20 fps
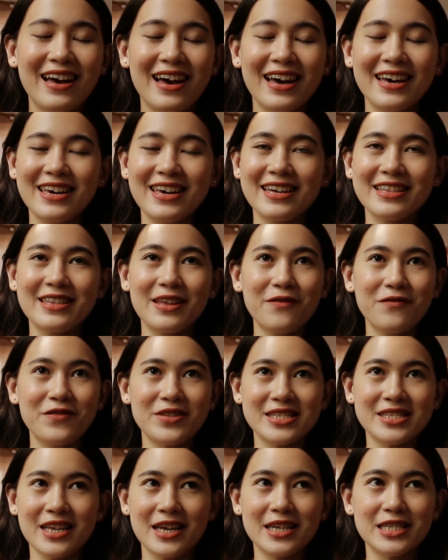I can't
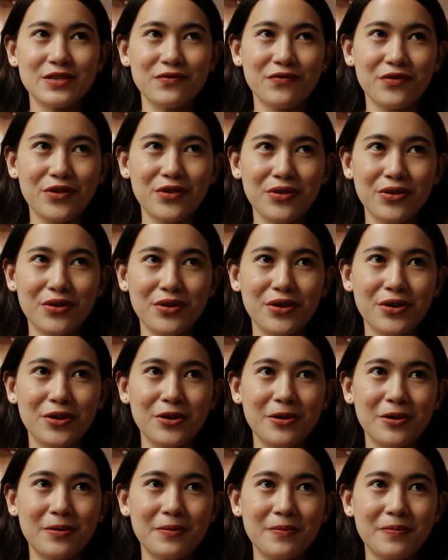emphasize further
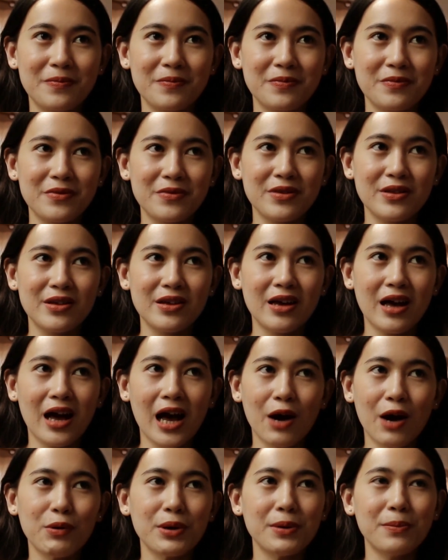
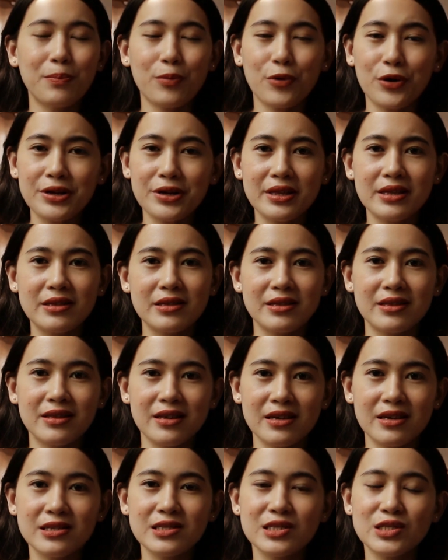how important
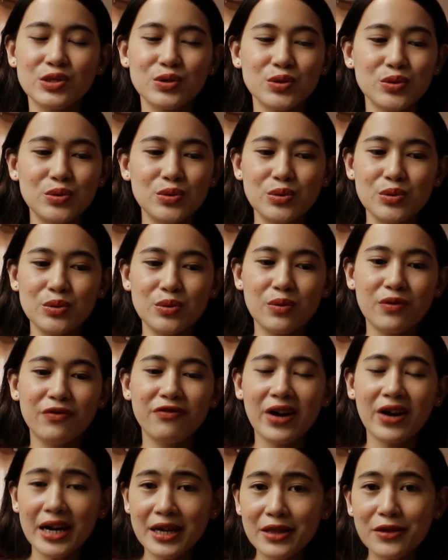it is to
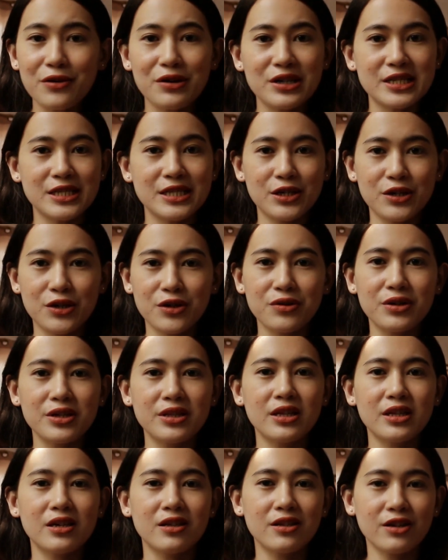find your
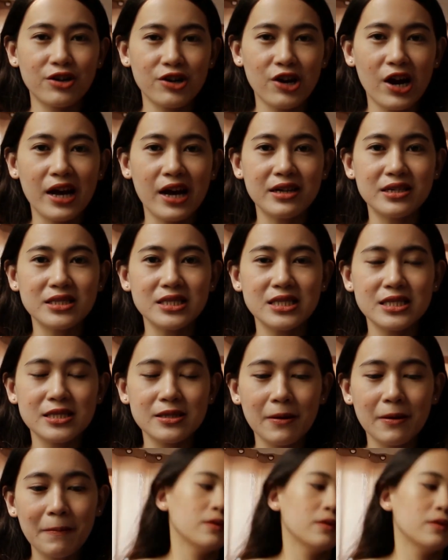security in Christ.